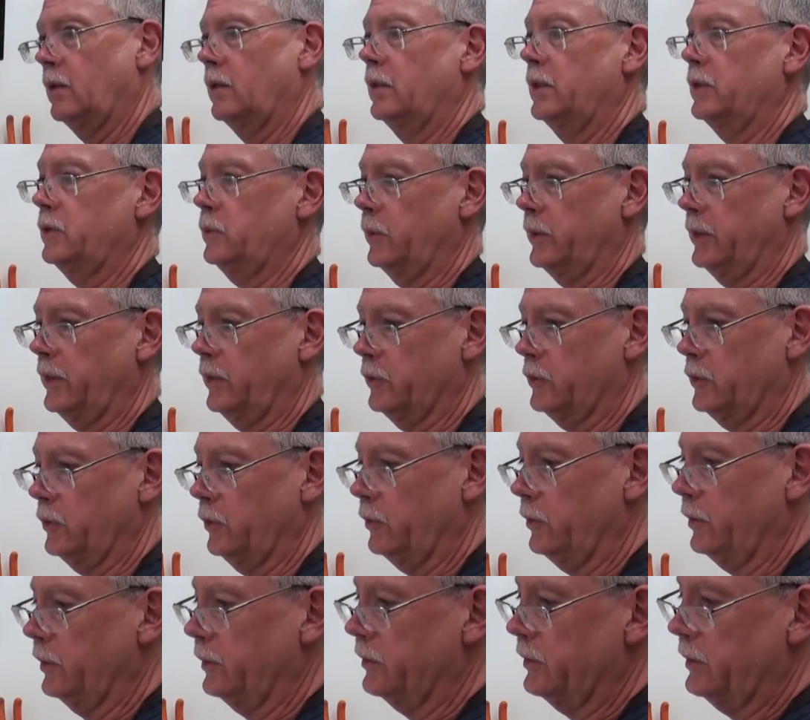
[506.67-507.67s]
This one here too,
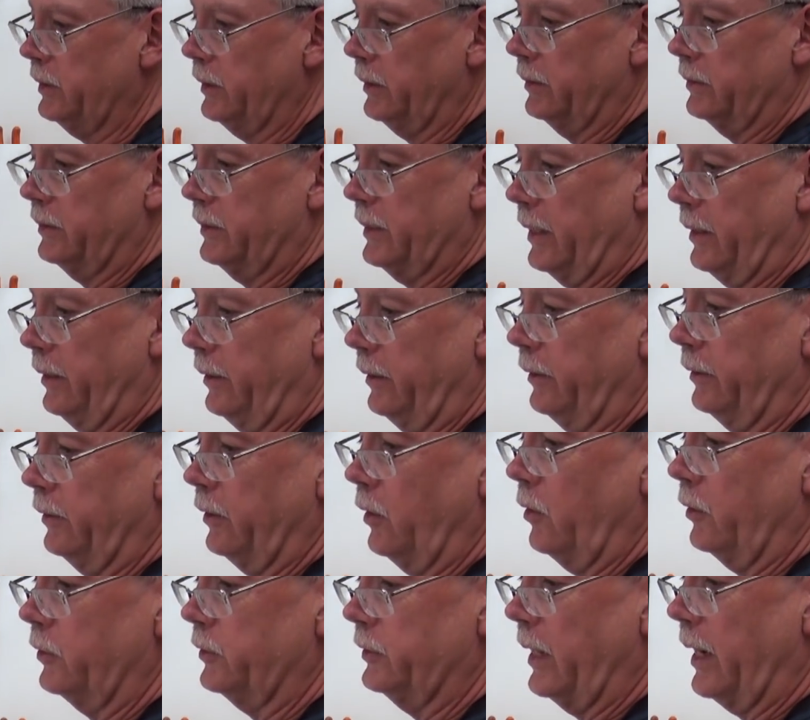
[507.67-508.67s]
you can see it's got an
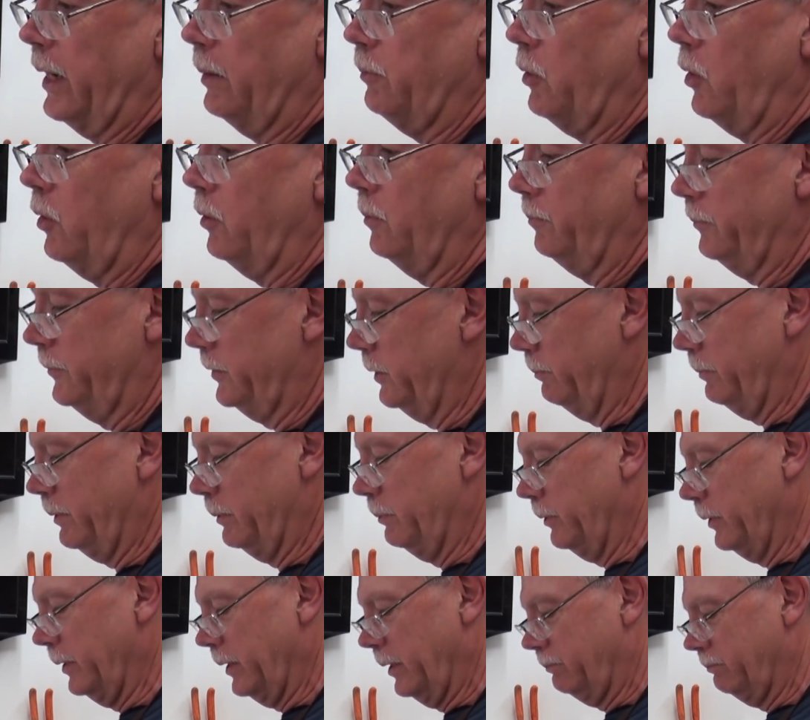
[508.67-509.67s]
enlarged eyeball. Some
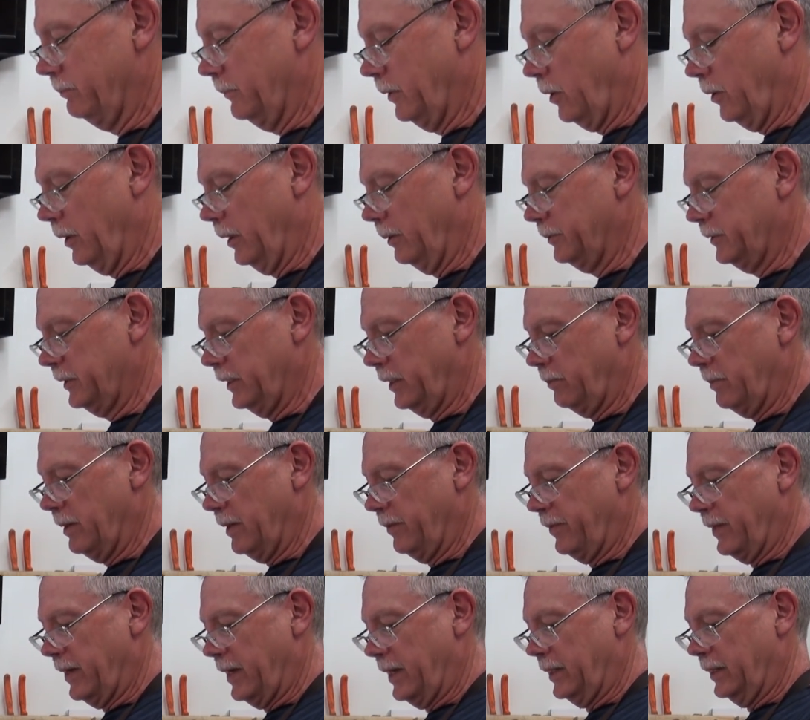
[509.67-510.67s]
people get all upset
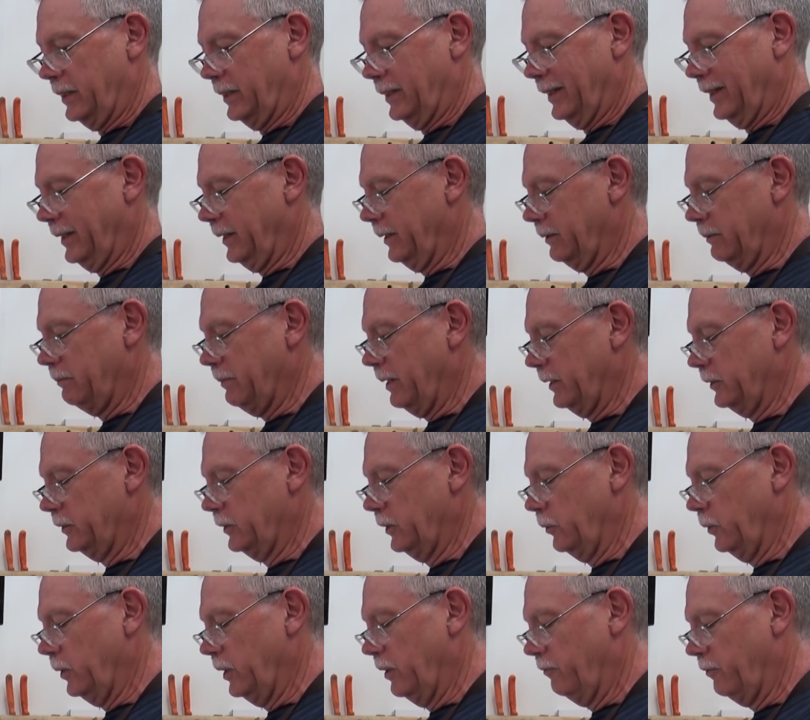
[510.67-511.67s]
about that. It makes
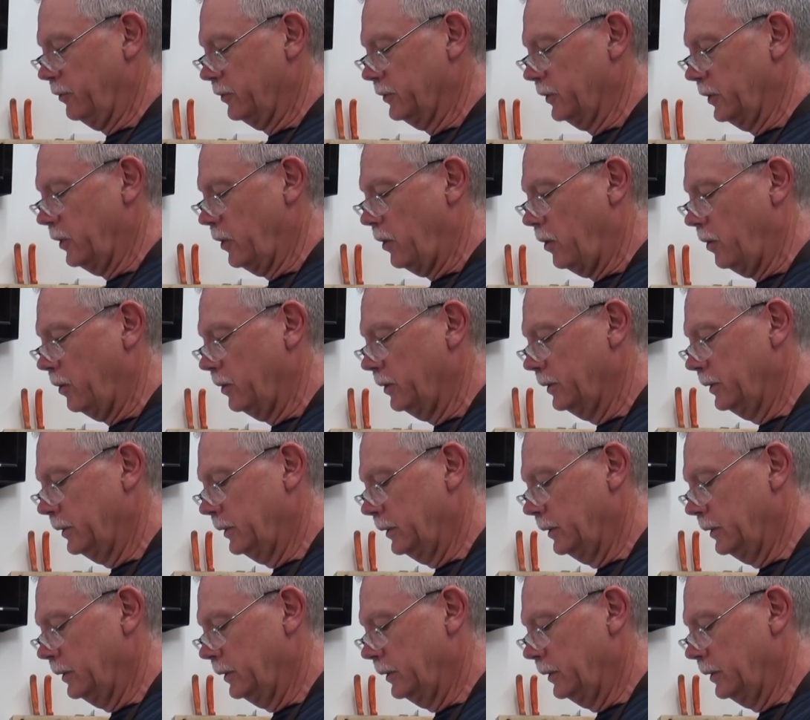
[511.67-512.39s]
no difference at all